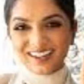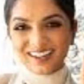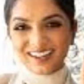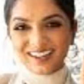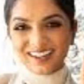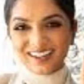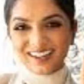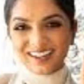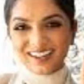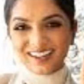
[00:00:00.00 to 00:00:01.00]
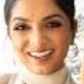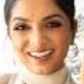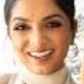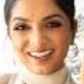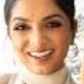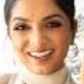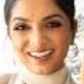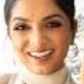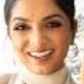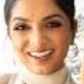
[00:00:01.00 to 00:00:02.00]

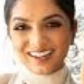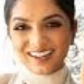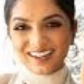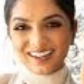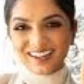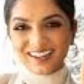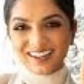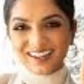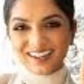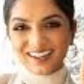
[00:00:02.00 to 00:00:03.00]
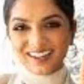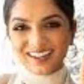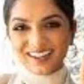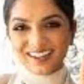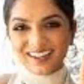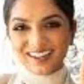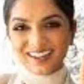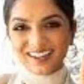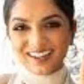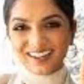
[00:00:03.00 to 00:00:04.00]

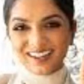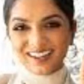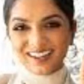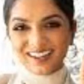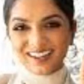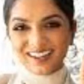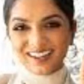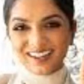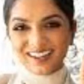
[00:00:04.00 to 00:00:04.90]
[no speech]